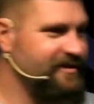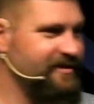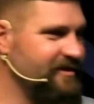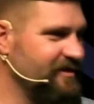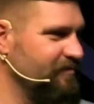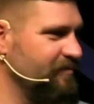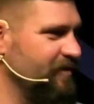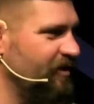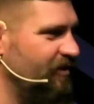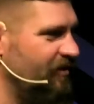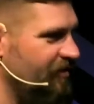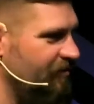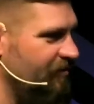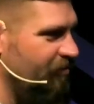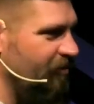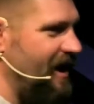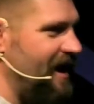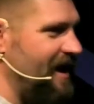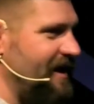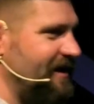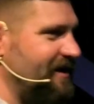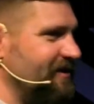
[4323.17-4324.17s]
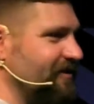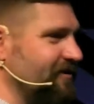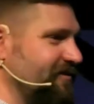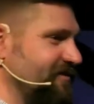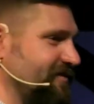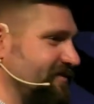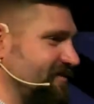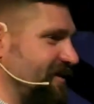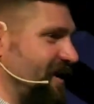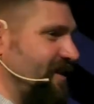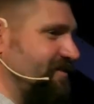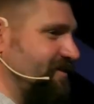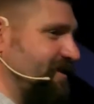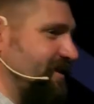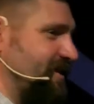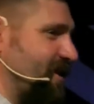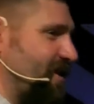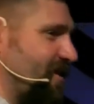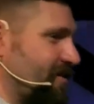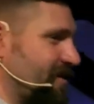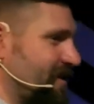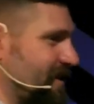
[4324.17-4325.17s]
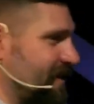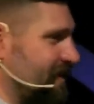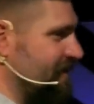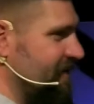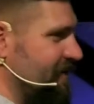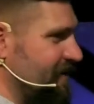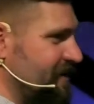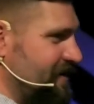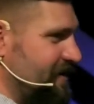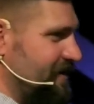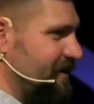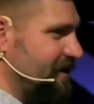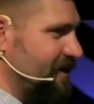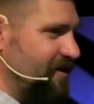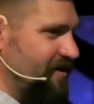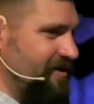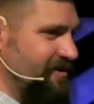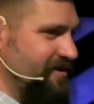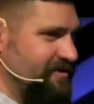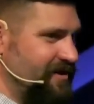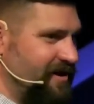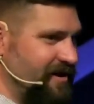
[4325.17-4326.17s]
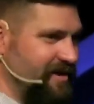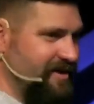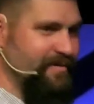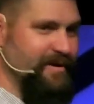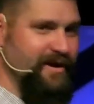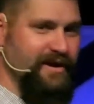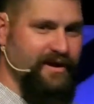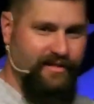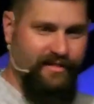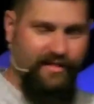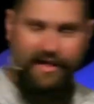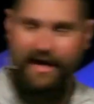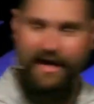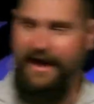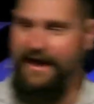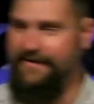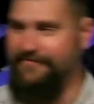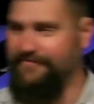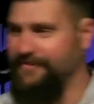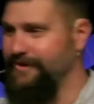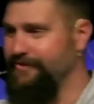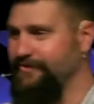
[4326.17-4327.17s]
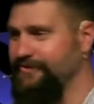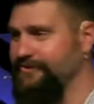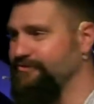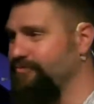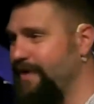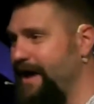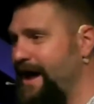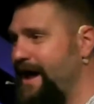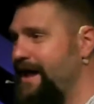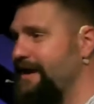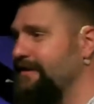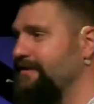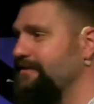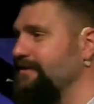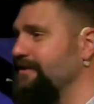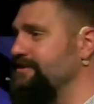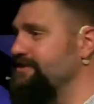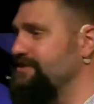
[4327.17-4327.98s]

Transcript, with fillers: in the middle of the Black Hills in South Dakota. And, you know, talk about a life that was radically